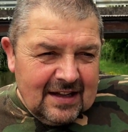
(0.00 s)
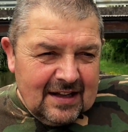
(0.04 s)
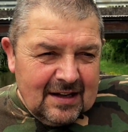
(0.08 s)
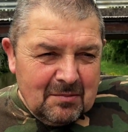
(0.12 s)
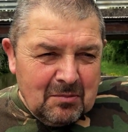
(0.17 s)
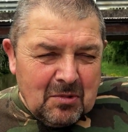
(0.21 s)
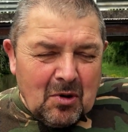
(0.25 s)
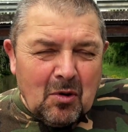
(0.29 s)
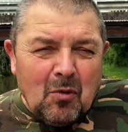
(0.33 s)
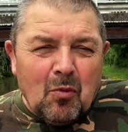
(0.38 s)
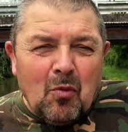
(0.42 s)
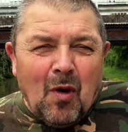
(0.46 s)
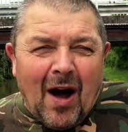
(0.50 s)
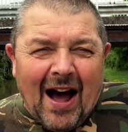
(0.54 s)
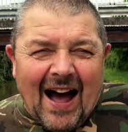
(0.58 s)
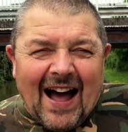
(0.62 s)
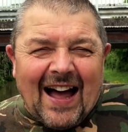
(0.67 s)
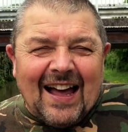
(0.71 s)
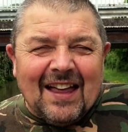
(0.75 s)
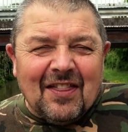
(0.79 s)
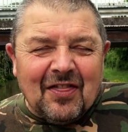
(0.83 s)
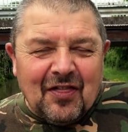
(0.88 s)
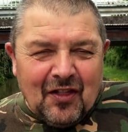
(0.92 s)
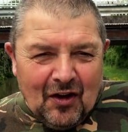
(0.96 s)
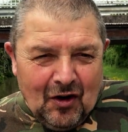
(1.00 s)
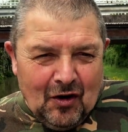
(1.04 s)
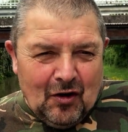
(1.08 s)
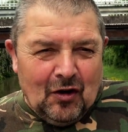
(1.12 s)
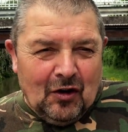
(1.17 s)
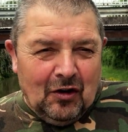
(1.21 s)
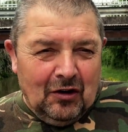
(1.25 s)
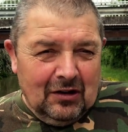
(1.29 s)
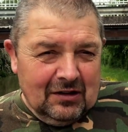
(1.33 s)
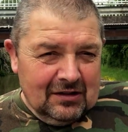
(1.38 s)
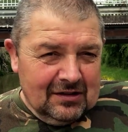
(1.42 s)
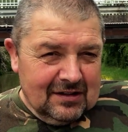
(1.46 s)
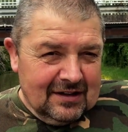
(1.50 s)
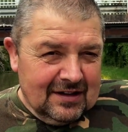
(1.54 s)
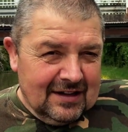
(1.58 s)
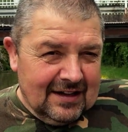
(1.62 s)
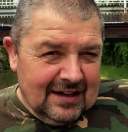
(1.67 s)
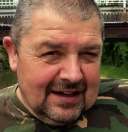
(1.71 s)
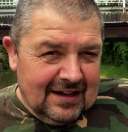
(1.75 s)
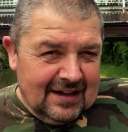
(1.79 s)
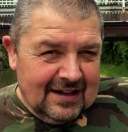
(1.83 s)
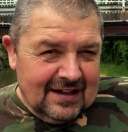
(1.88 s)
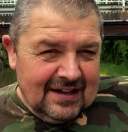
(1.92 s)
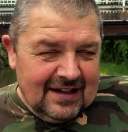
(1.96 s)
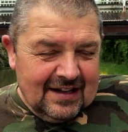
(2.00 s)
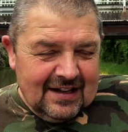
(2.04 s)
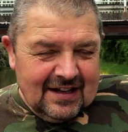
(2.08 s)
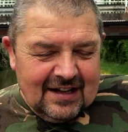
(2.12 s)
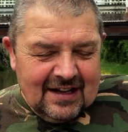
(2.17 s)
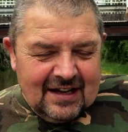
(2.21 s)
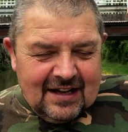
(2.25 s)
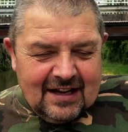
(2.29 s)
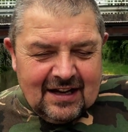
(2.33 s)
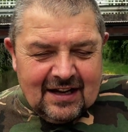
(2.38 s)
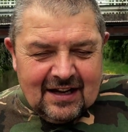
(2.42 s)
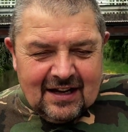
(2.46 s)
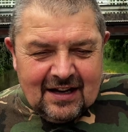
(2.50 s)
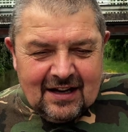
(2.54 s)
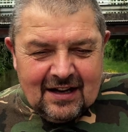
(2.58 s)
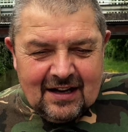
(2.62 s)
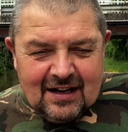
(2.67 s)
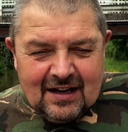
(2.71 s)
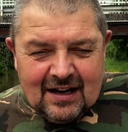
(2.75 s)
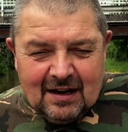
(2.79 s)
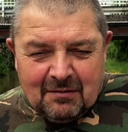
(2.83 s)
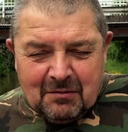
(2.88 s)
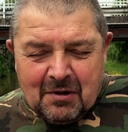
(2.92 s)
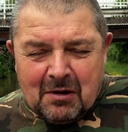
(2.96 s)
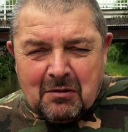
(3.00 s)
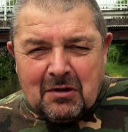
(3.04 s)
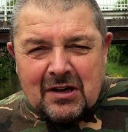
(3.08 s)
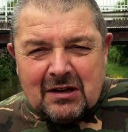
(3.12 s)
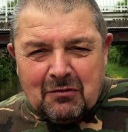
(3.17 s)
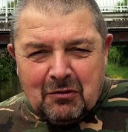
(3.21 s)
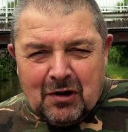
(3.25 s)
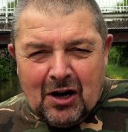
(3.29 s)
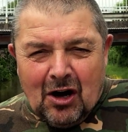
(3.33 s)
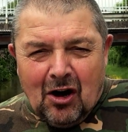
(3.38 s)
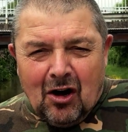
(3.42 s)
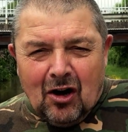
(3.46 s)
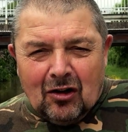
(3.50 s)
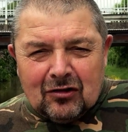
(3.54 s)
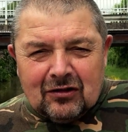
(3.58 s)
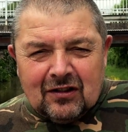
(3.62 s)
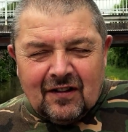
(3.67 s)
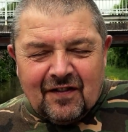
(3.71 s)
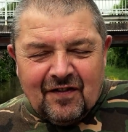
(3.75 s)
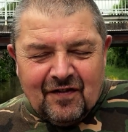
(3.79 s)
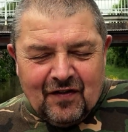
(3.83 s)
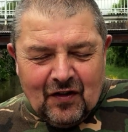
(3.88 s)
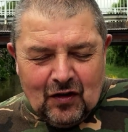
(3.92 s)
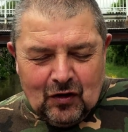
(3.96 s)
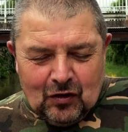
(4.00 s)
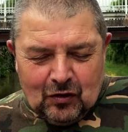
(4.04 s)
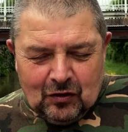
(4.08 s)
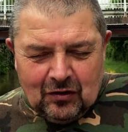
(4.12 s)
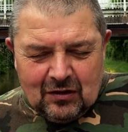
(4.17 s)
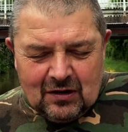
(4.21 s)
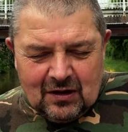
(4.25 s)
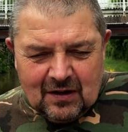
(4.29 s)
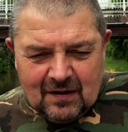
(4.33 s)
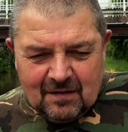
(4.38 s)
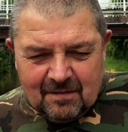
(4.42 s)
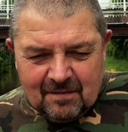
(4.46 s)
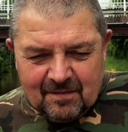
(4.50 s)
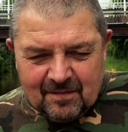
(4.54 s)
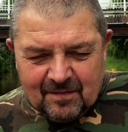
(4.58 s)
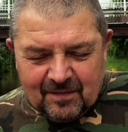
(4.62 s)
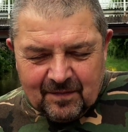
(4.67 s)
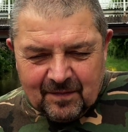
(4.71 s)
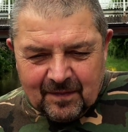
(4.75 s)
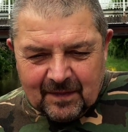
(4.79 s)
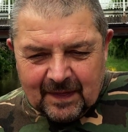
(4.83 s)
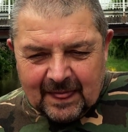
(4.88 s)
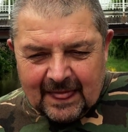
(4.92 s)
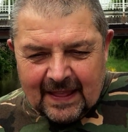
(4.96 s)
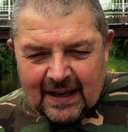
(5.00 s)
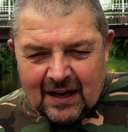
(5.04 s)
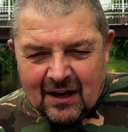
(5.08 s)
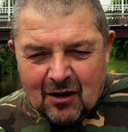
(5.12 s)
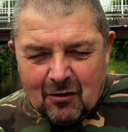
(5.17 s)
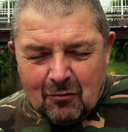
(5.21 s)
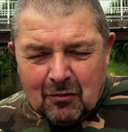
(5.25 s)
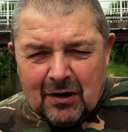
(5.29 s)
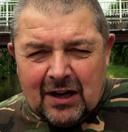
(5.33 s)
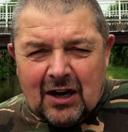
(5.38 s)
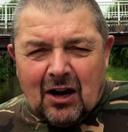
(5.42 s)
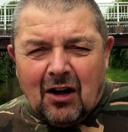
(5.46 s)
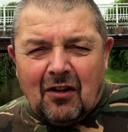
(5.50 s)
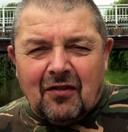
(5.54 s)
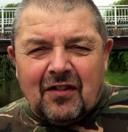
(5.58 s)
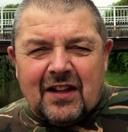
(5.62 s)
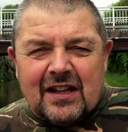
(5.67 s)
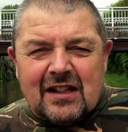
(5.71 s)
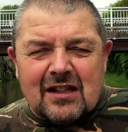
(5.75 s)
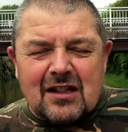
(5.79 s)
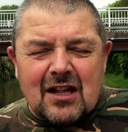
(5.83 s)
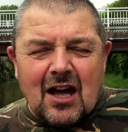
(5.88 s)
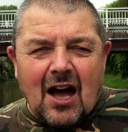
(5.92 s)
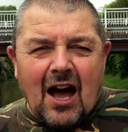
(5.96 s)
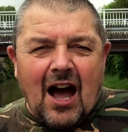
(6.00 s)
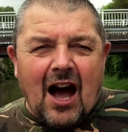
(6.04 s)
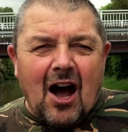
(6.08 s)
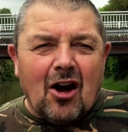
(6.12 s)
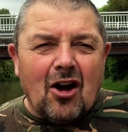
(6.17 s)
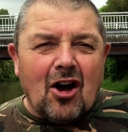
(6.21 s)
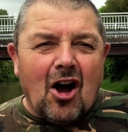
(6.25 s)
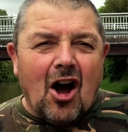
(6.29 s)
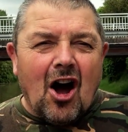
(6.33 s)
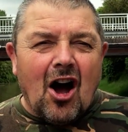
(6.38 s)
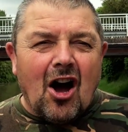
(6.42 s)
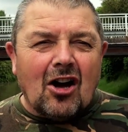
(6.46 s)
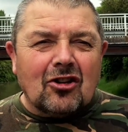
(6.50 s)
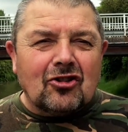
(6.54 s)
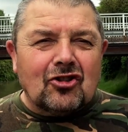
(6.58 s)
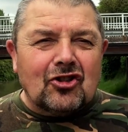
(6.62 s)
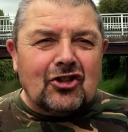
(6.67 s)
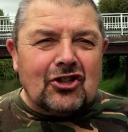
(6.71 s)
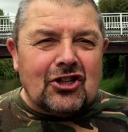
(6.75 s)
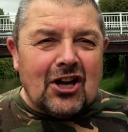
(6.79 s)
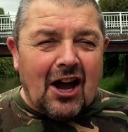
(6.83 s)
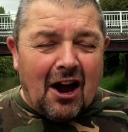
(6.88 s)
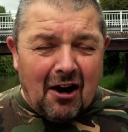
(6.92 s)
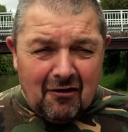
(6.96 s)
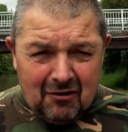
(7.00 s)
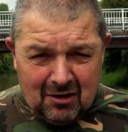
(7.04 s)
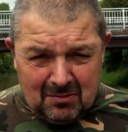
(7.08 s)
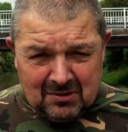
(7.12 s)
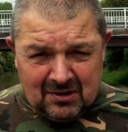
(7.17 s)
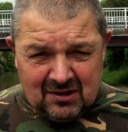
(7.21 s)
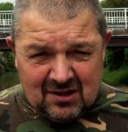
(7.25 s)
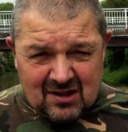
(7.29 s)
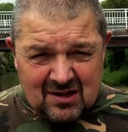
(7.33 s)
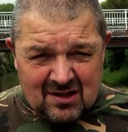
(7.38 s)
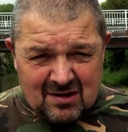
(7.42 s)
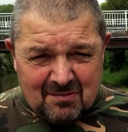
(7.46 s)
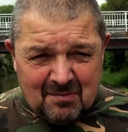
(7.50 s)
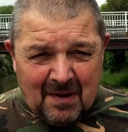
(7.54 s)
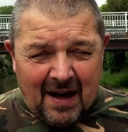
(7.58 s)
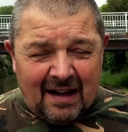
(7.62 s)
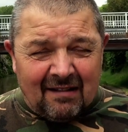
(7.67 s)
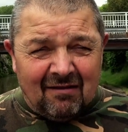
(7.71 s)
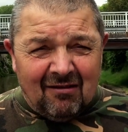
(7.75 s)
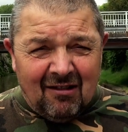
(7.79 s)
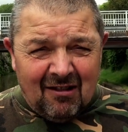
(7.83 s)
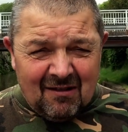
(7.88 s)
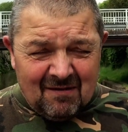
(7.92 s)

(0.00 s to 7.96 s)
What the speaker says: But why there, and we ordered food, we got this terrible smell,